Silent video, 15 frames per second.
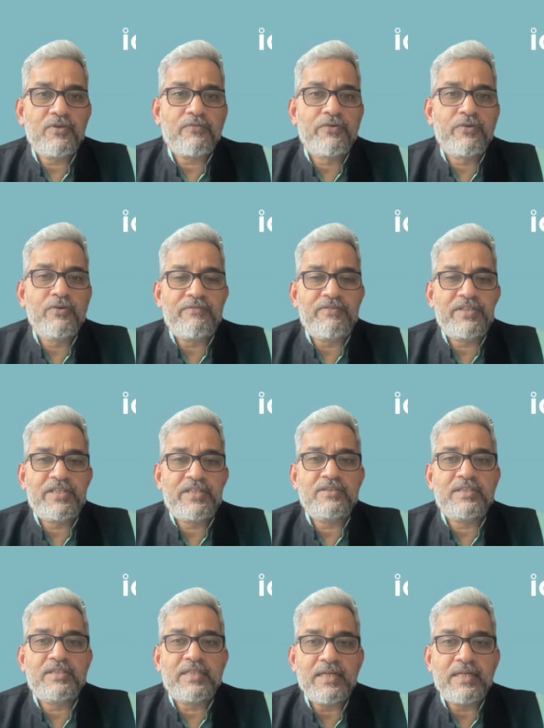for fuel
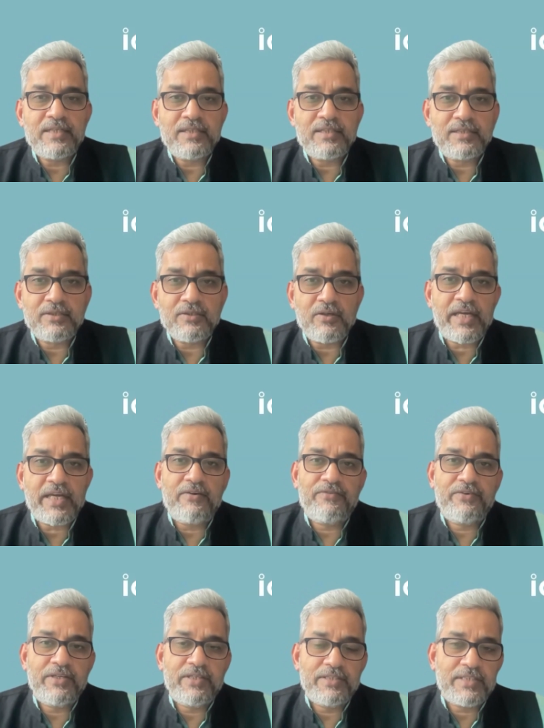efficiency standards, or
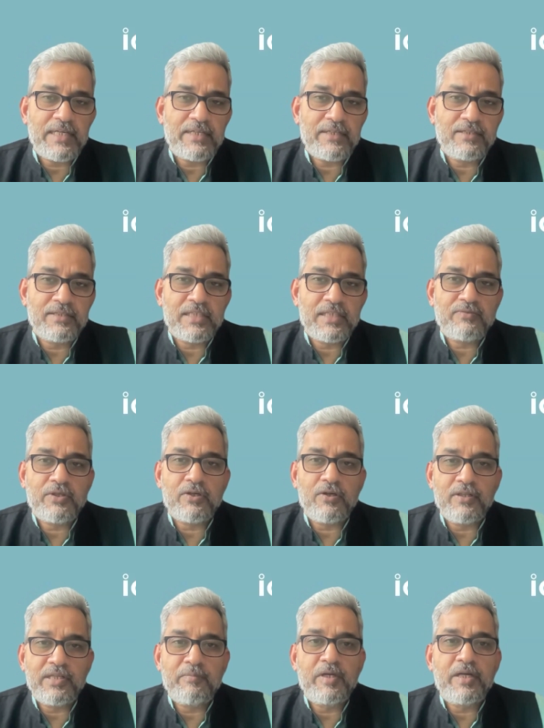CAFE standards as we
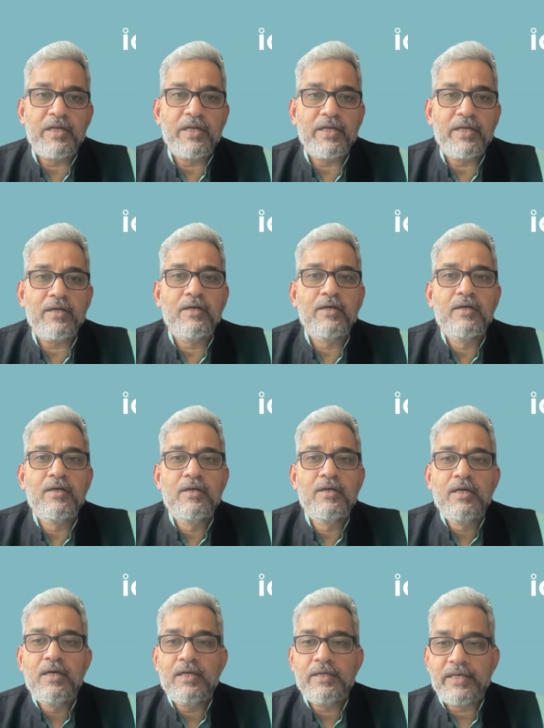call them in India,
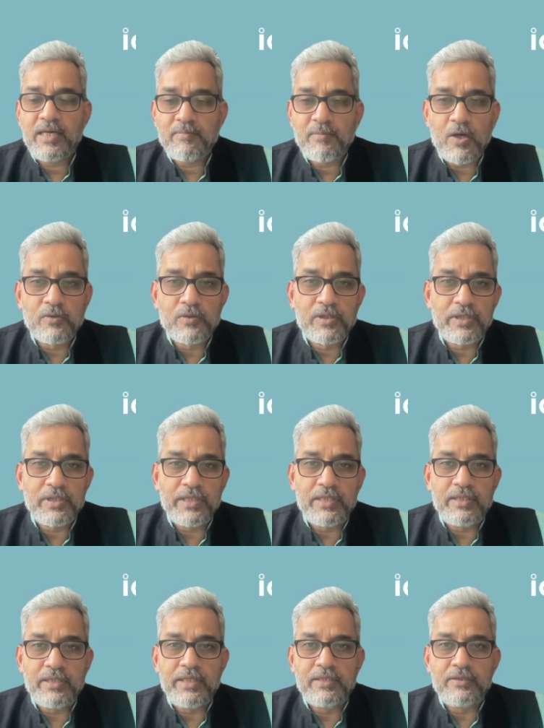came out
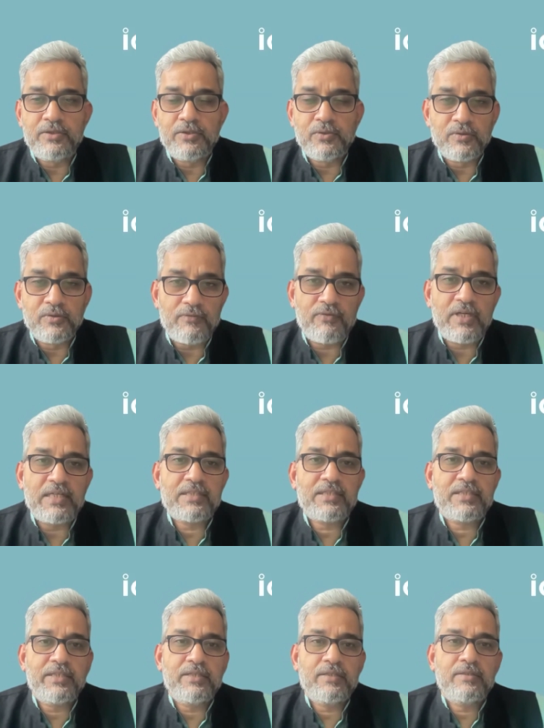in June of
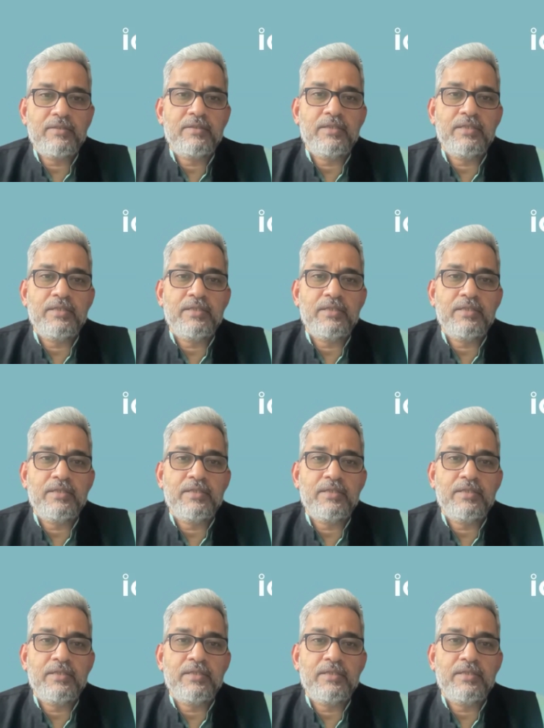last year.